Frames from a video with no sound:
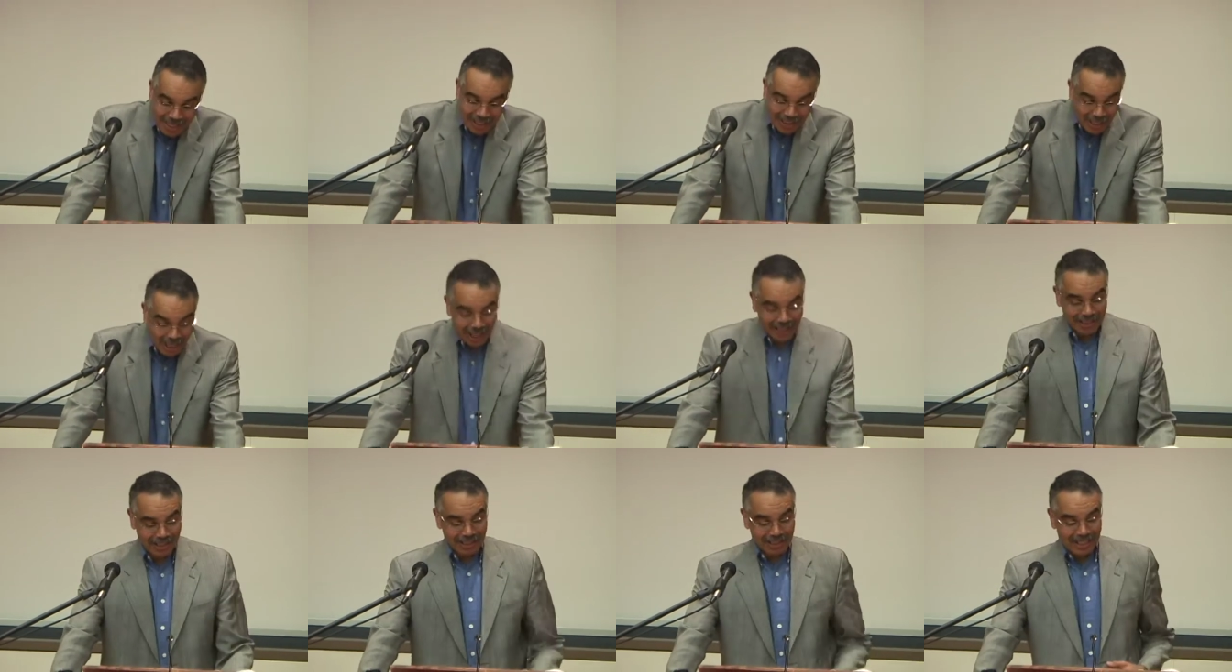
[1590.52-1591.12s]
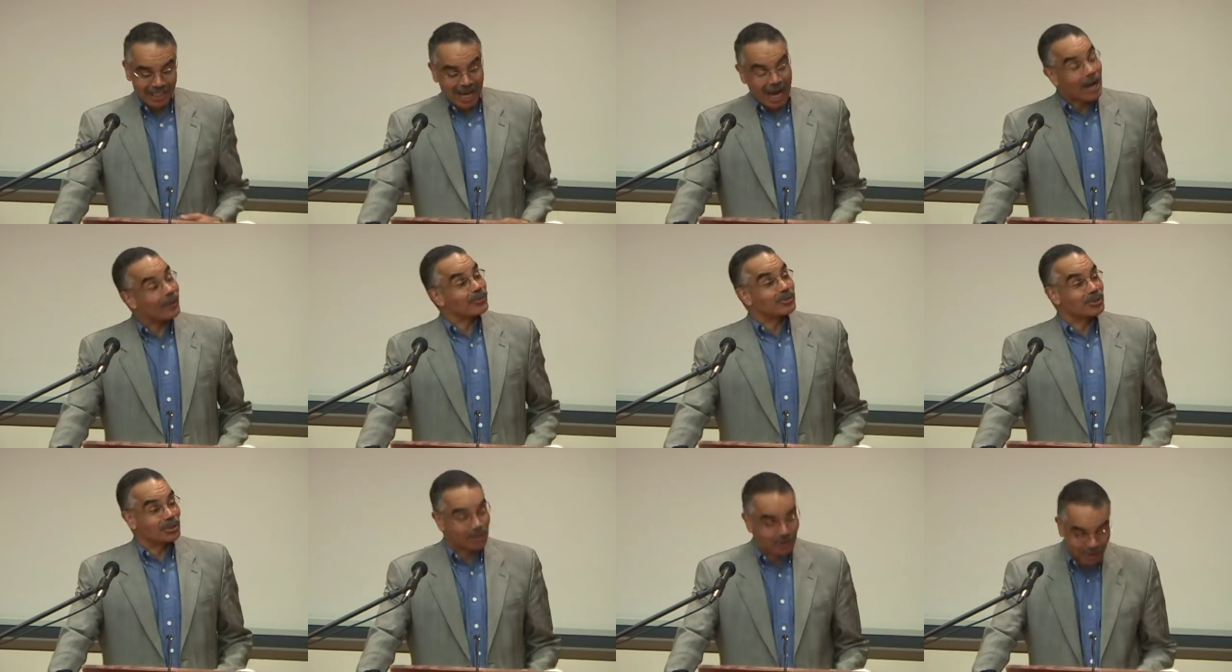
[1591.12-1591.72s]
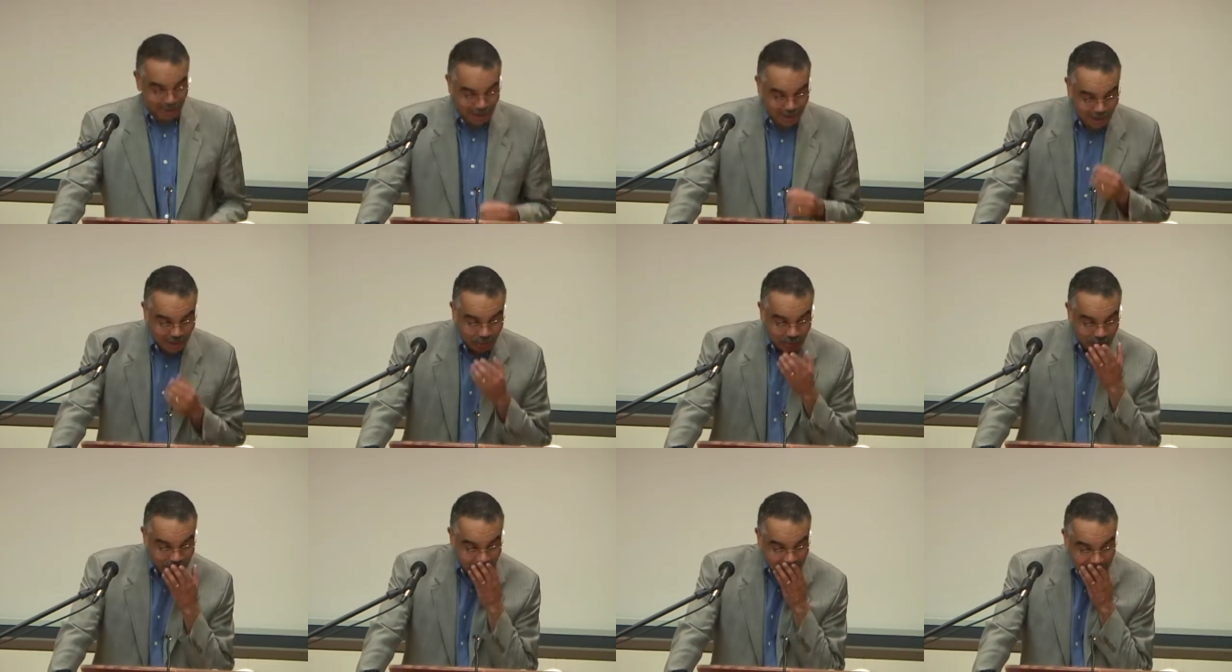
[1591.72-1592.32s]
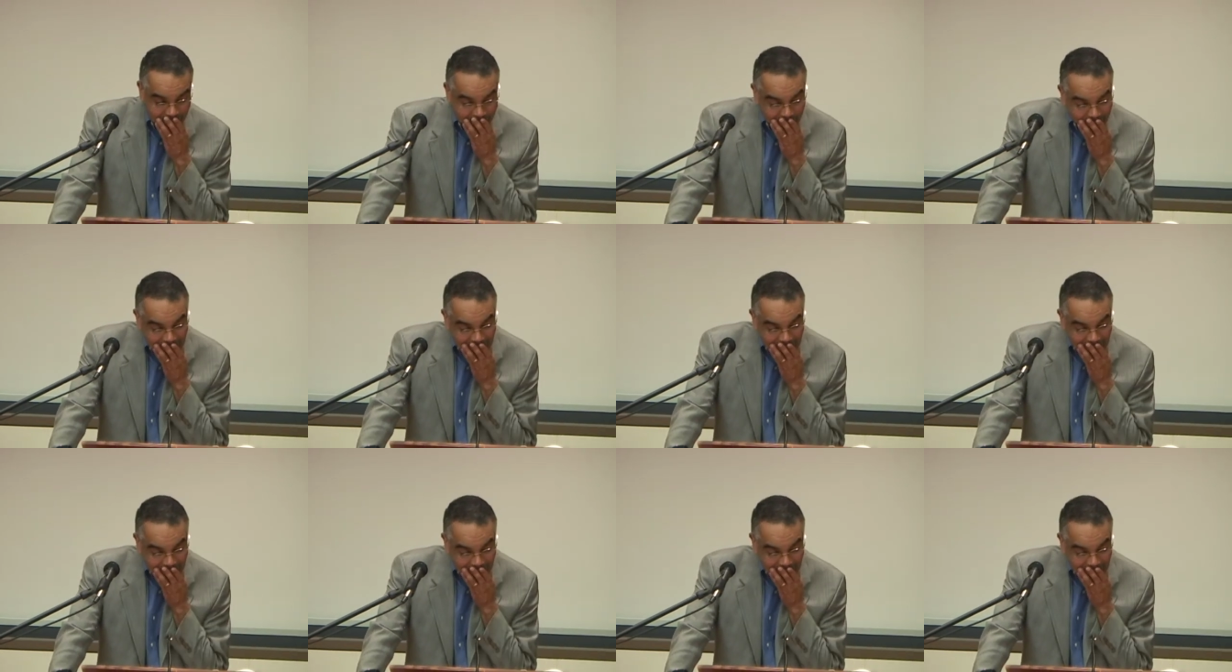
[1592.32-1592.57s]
Luckily, I was a good student.